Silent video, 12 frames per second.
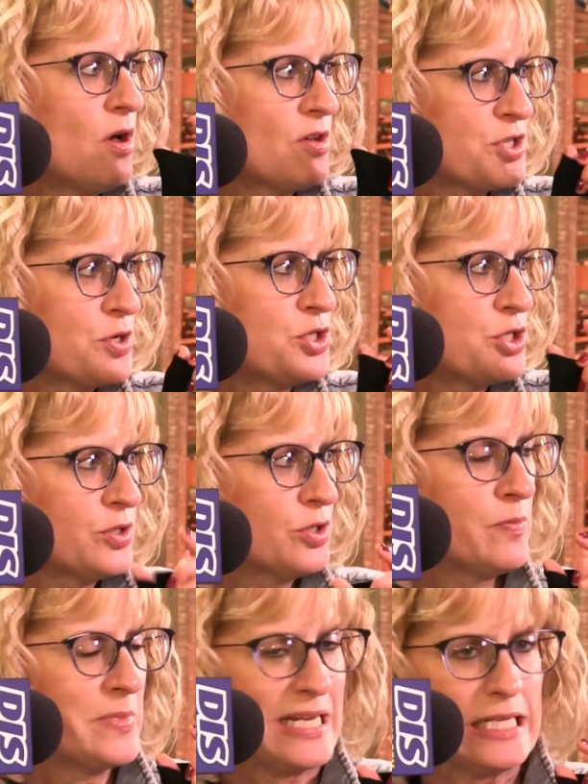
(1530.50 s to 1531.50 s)
also do
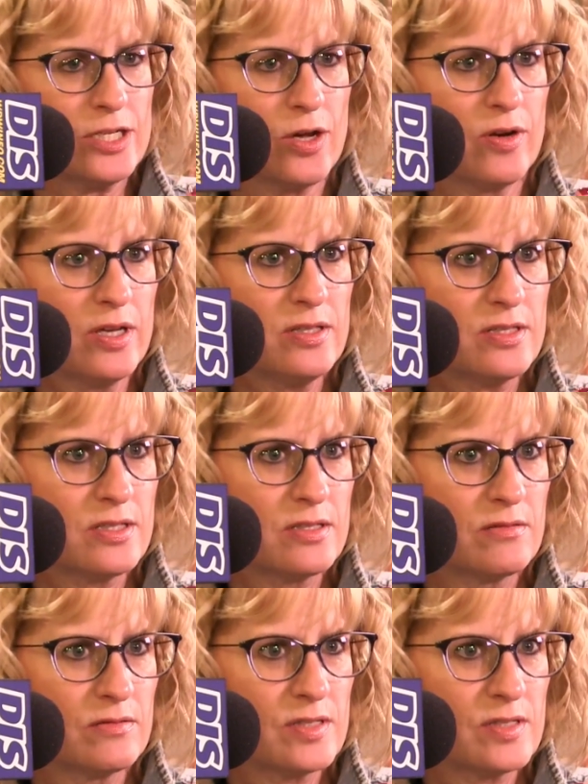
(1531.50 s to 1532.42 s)
little mini donuts